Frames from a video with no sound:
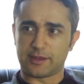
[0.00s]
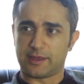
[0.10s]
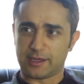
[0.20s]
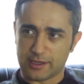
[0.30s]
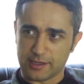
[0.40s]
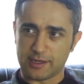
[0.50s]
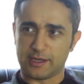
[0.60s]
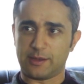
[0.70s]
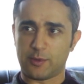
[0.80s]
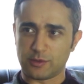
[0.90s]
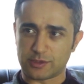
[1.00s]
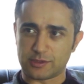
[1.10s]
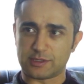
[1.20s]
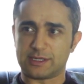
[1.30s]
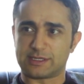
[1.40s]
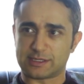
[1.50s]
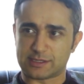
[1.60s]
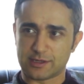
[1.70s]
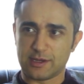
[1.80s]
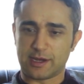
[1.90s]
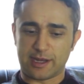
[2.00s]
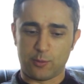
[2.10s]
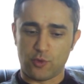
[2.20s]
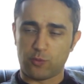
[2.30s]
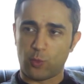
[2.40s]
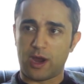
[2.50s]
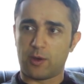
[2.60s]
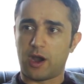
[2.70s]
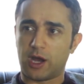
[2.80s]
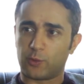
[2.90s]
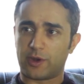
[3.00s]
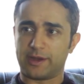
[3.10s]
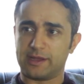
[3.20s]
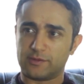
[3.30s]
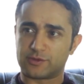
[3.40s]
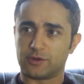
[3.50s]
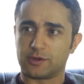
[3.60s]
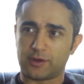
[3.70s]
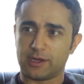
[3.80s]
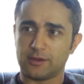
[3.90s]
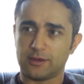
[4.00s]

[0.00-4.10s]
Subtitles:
the thinking and the emotion, that it's just kind of more hardwiring it even stronger, right?